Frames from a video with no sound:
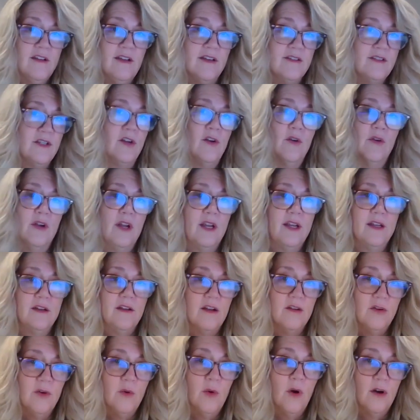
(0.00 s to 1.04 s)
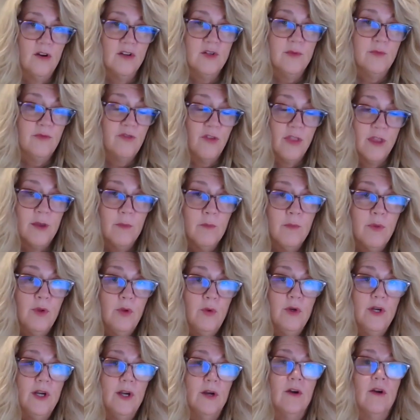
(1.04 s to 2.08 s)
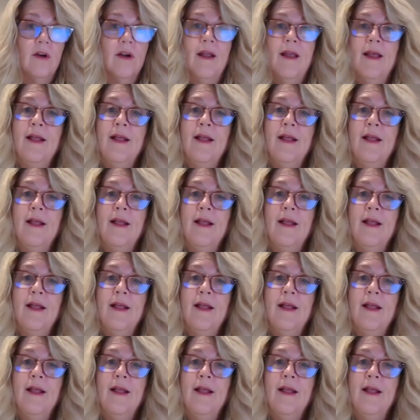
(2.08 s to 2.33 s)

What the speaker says: doesn't create an undue hardship for the employer.